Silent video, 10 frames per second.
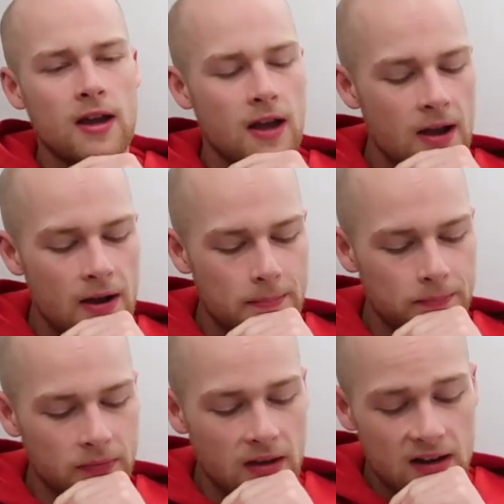
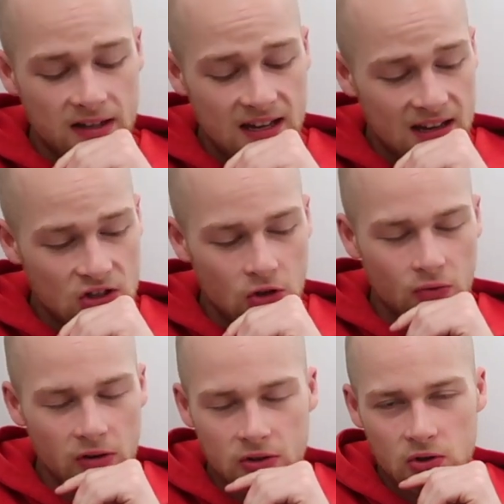and it tastes
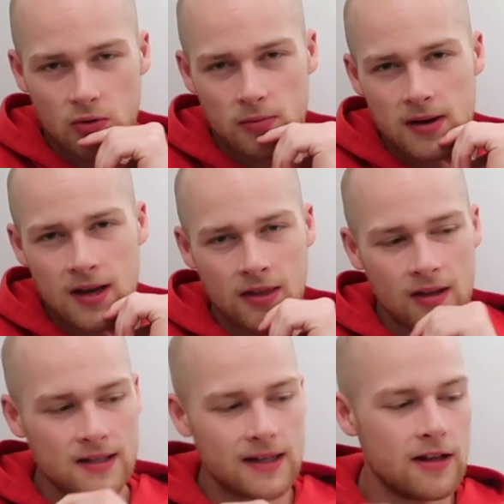unreal, so it would make
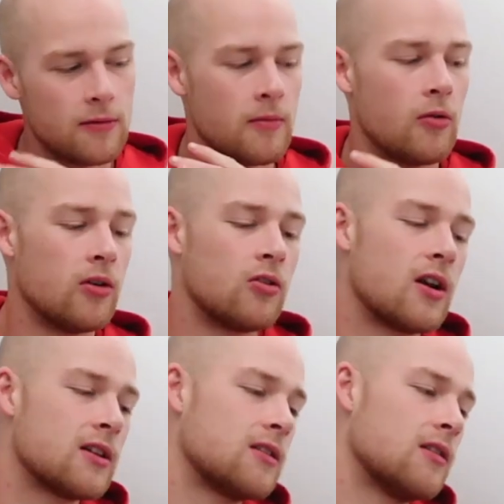things a little bit more
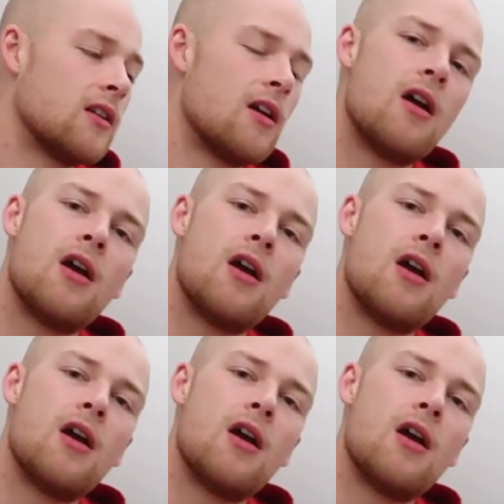interesting.